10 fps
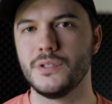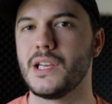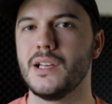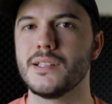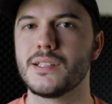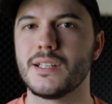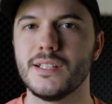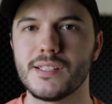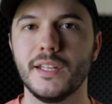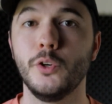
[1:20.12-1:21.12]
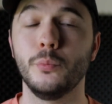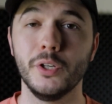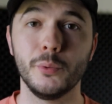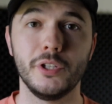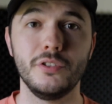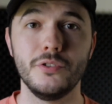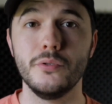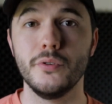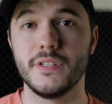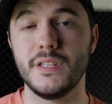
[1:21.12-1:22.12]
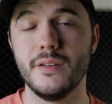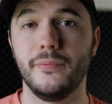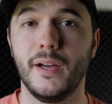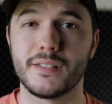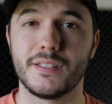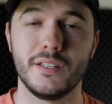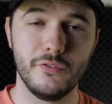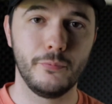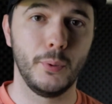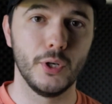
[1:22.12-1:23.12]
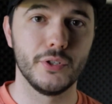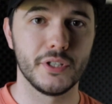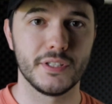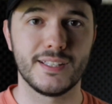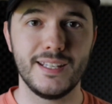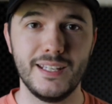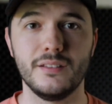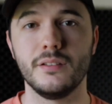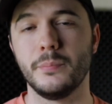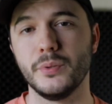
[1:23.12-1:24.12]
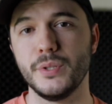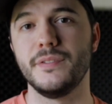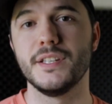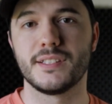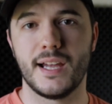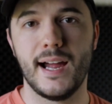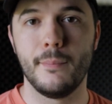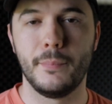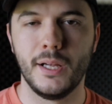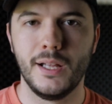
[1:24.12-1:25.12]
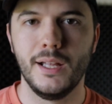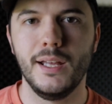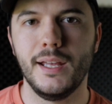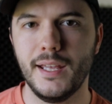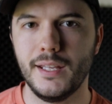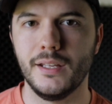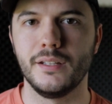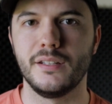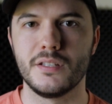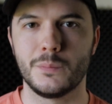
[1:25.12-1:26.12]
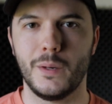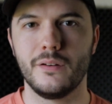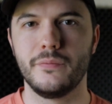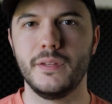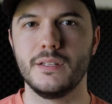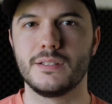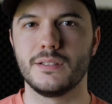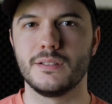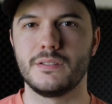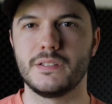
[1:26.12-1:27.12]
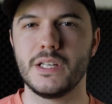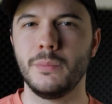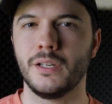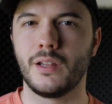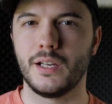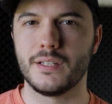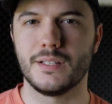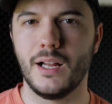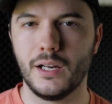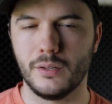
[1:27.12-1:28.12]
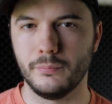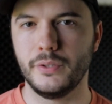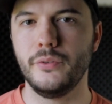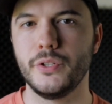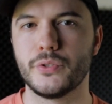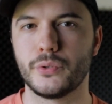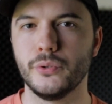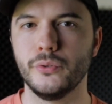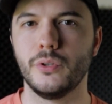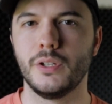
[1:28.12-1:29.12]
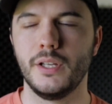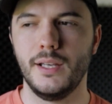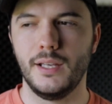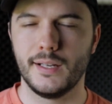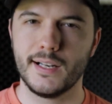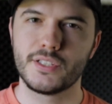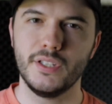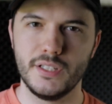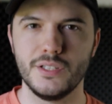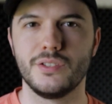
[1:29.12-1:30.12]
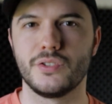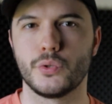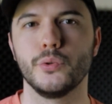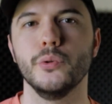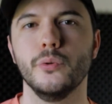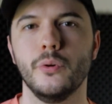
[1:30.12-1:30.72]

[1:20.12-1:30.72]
says is that you'll be able to use the effects that you've purchased in the previous app. And despite of this seeming like it's not completely true, it actually is true.